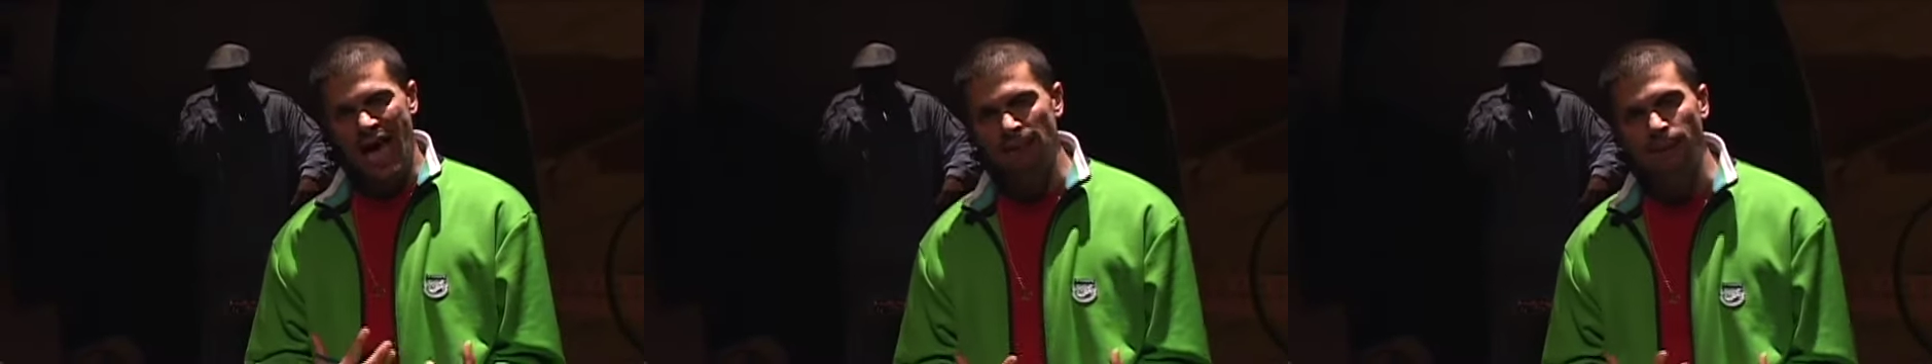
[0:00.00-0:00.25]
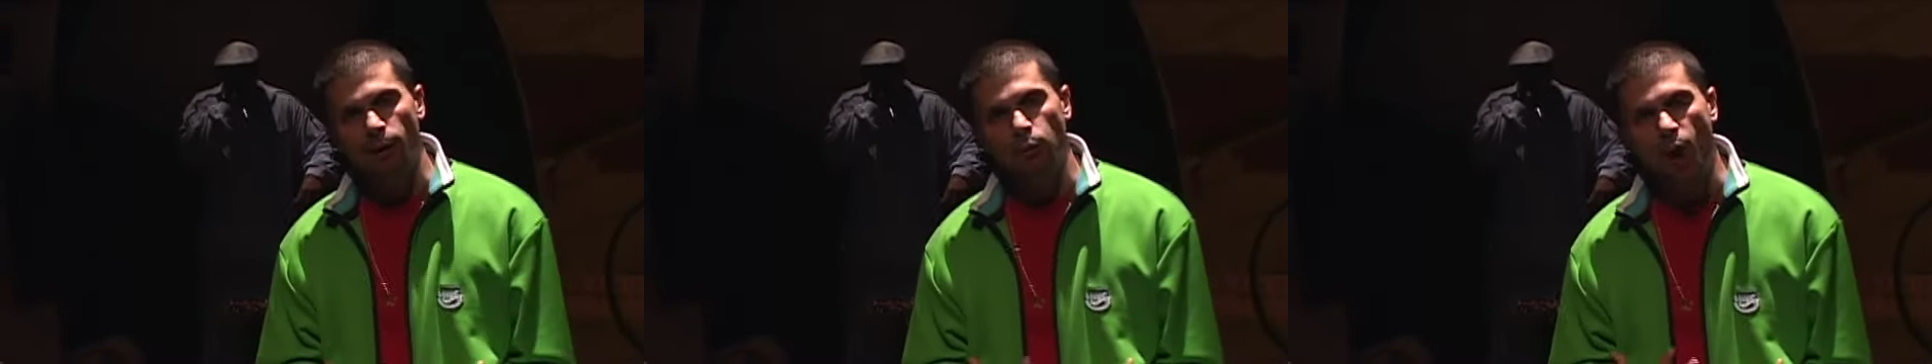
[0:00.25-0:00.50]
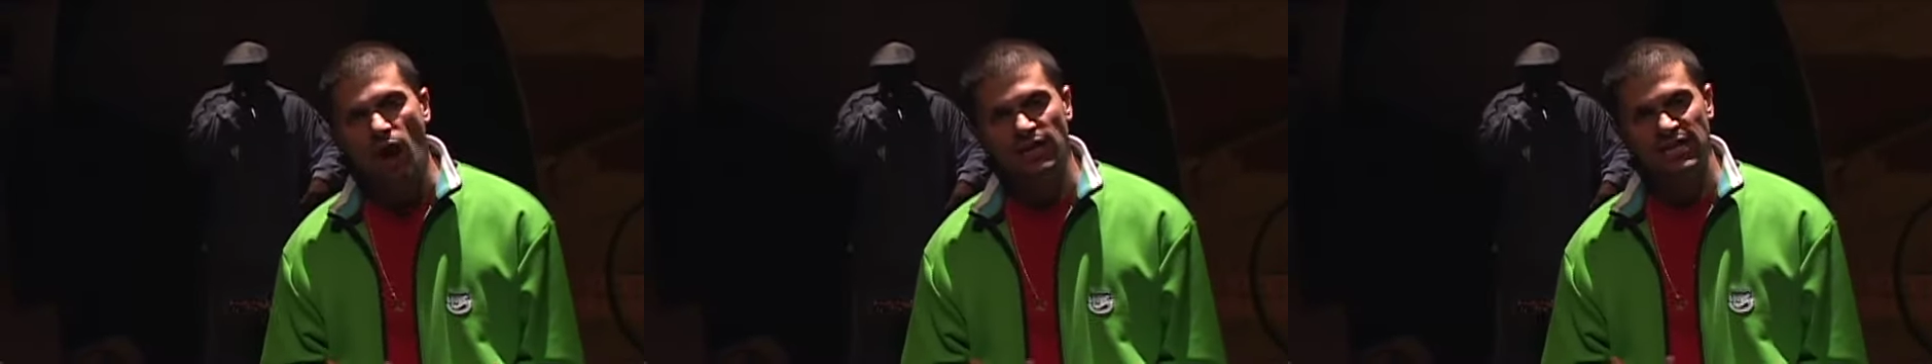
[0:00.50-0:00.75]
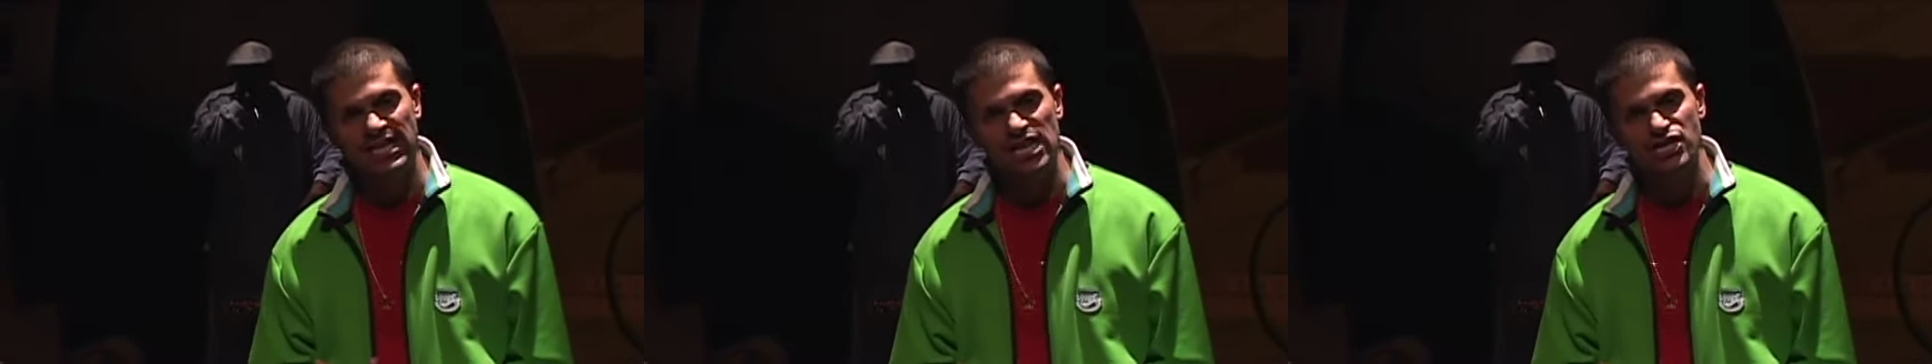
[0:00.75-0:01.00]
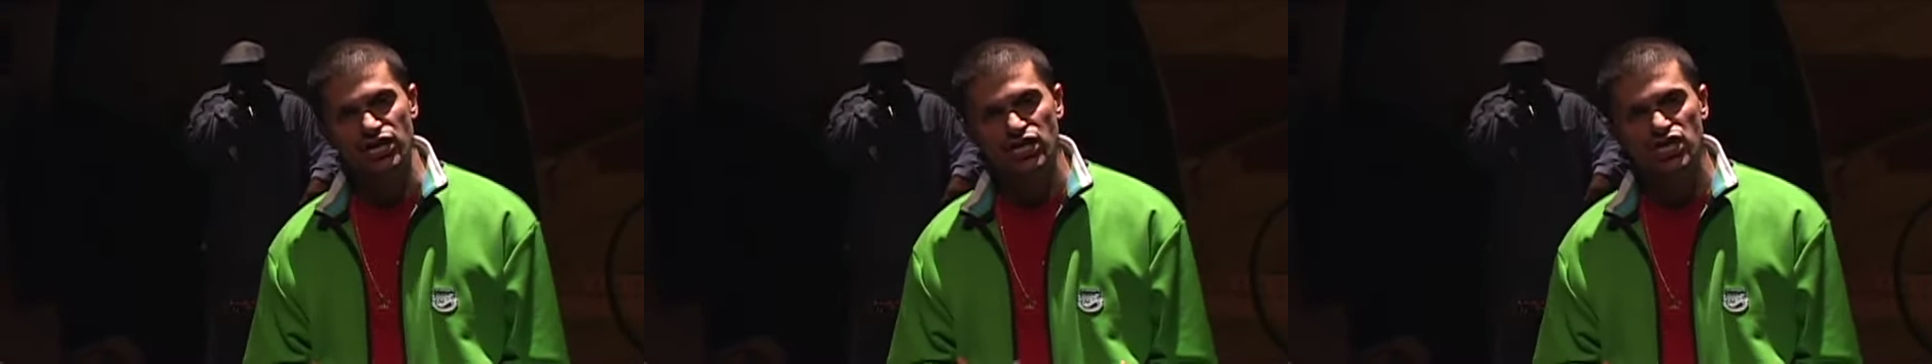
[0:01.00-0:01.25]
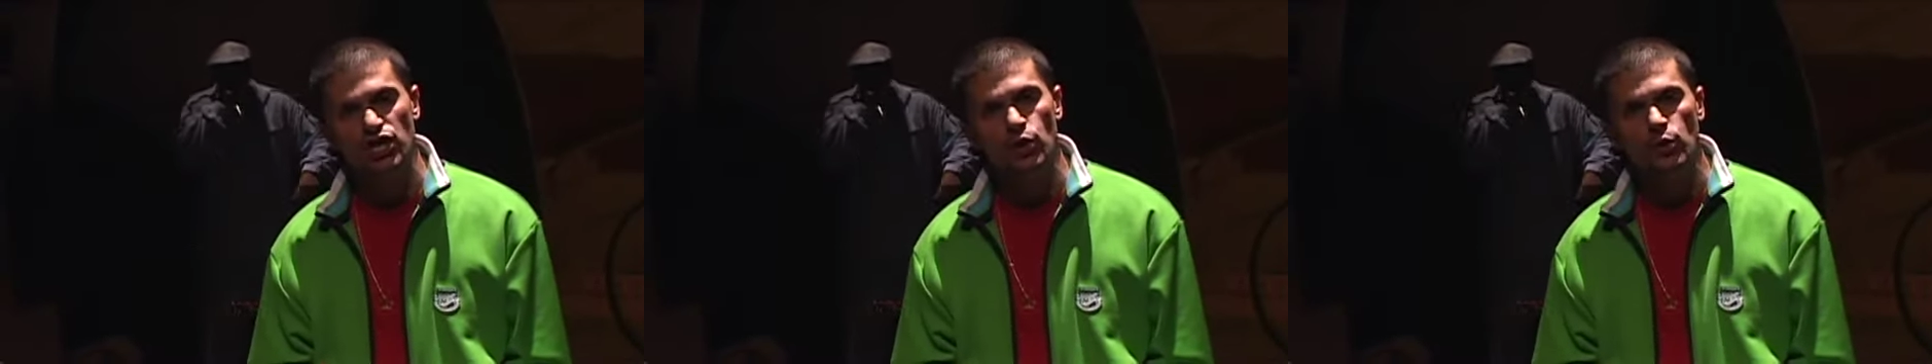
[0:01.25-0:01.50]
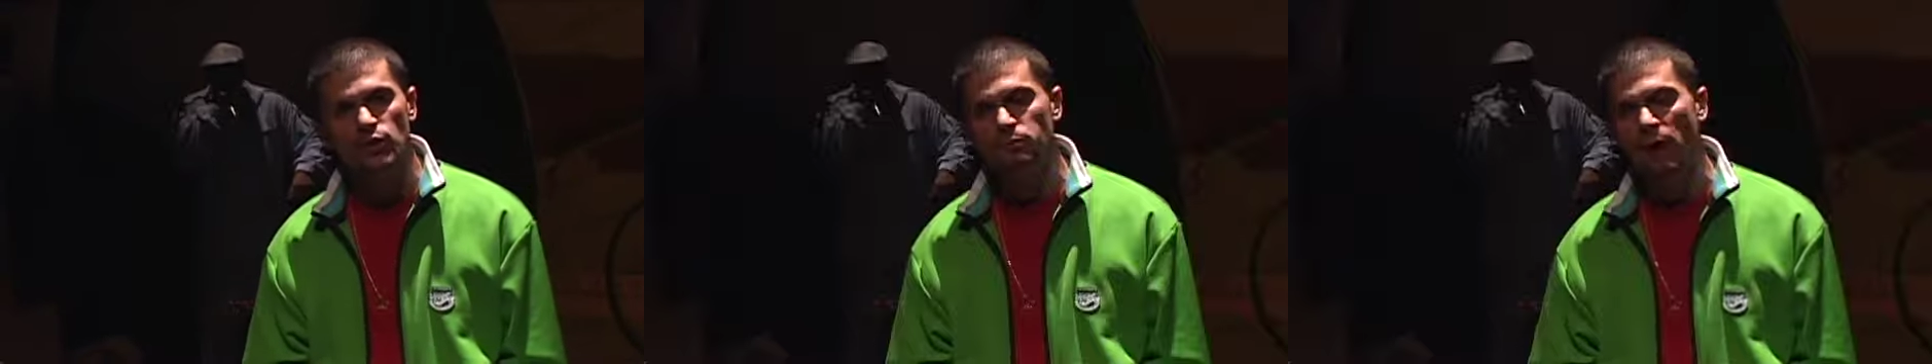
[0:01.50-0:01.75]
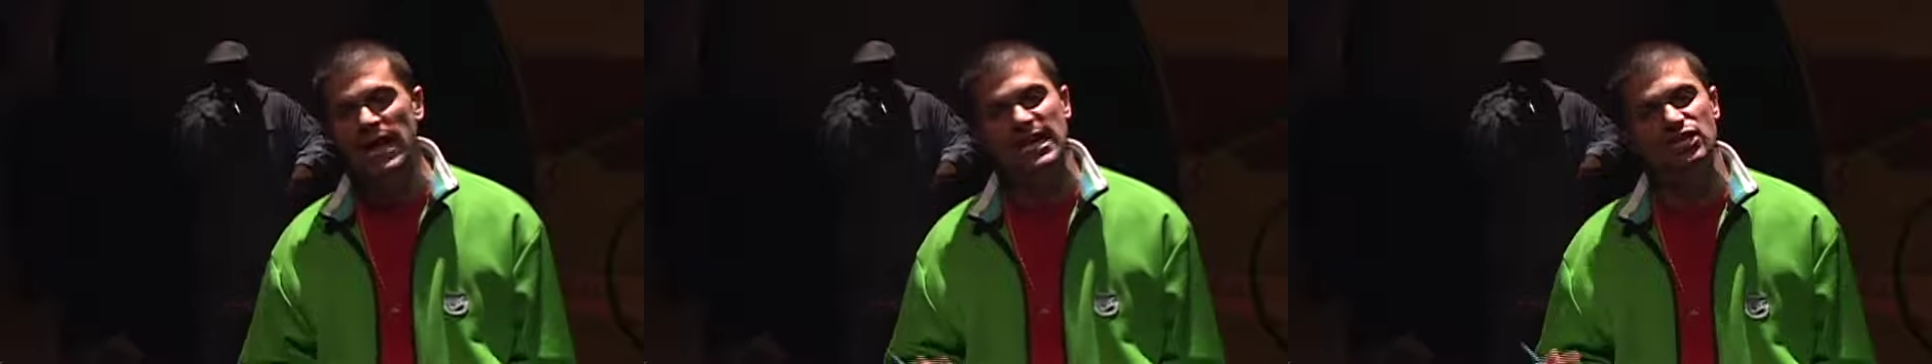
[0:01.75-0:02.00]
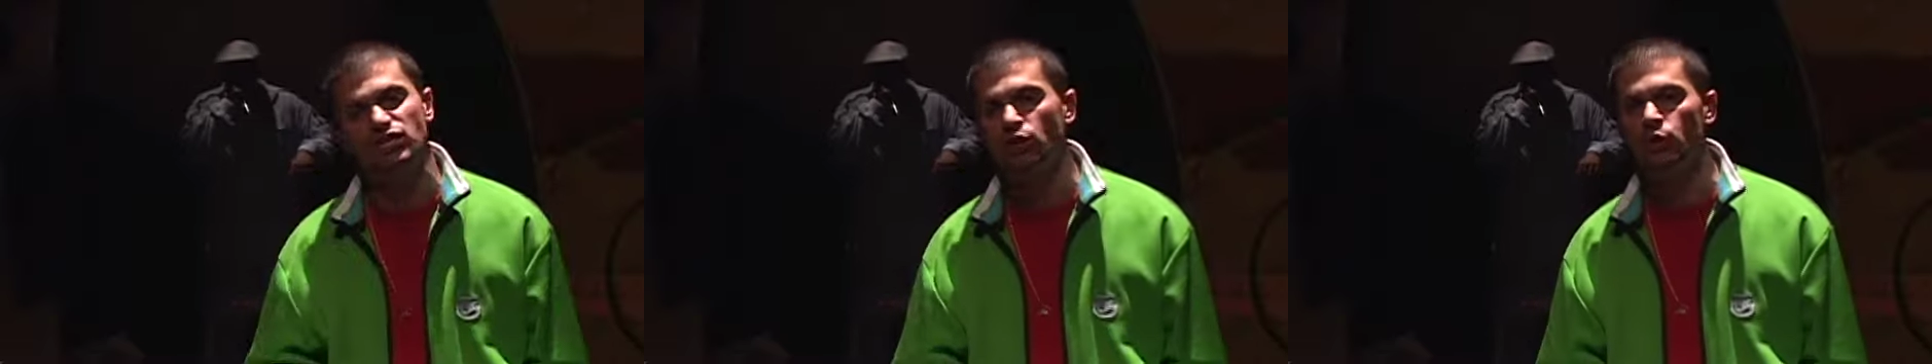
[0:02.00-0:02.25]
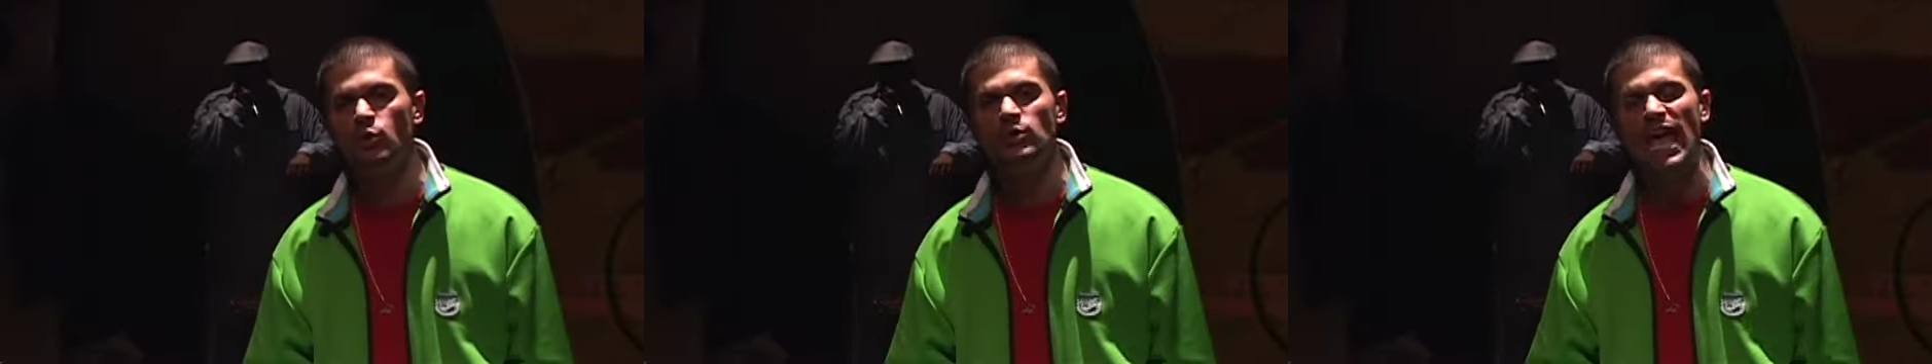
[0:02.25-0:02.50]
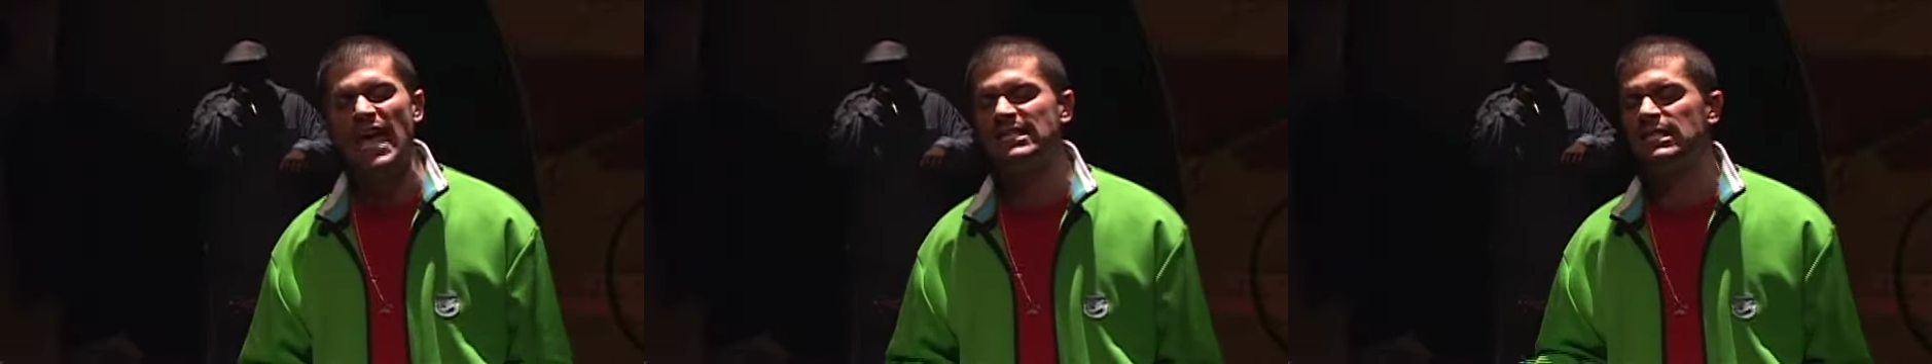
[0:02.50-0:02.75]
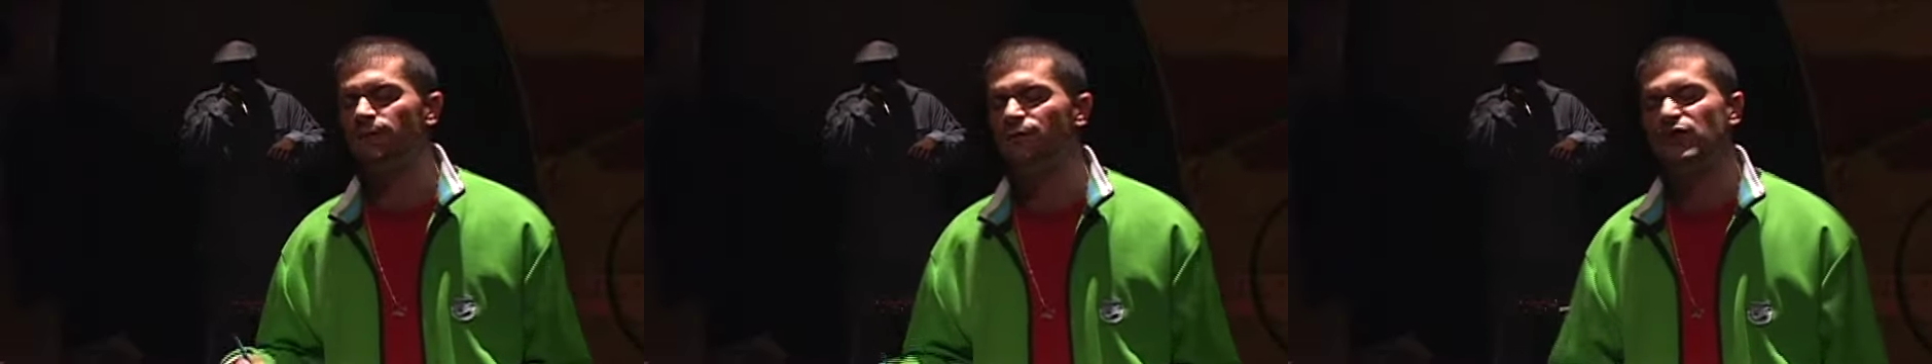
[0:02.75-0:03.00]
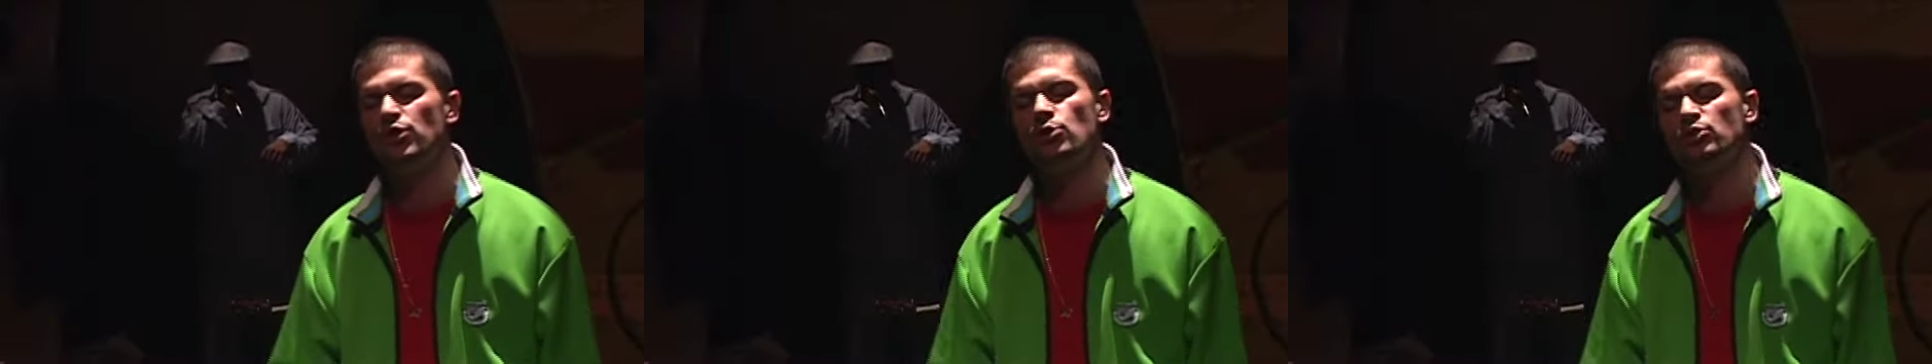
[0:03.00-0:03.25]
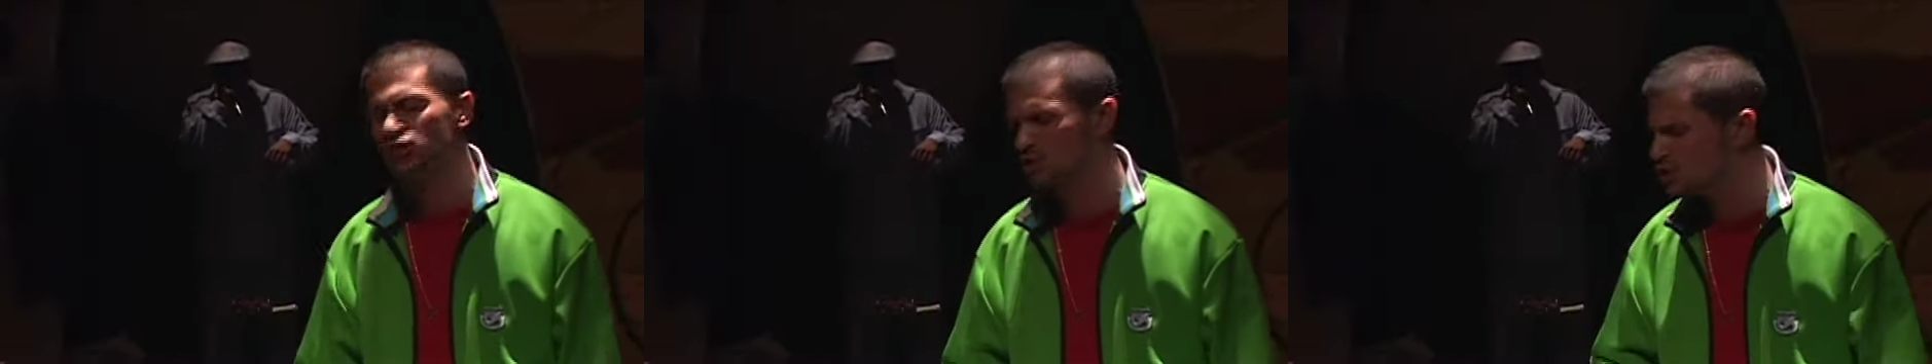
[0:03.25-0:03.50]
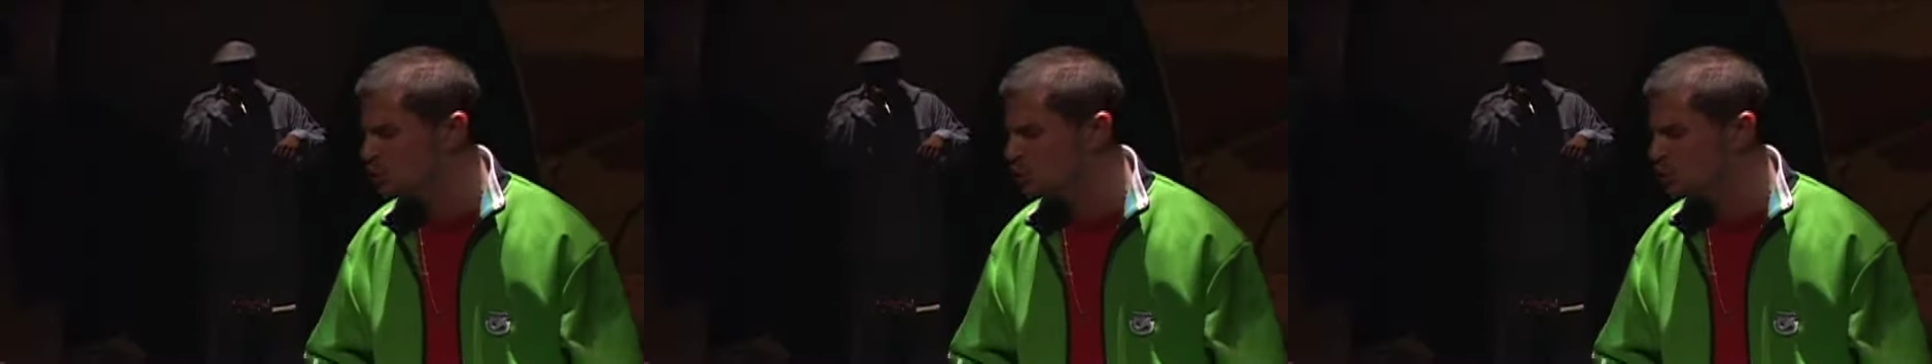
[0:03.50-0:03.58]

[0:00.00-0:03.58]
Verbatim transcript: Am I walking in your shoes, paying dues, ending feuds,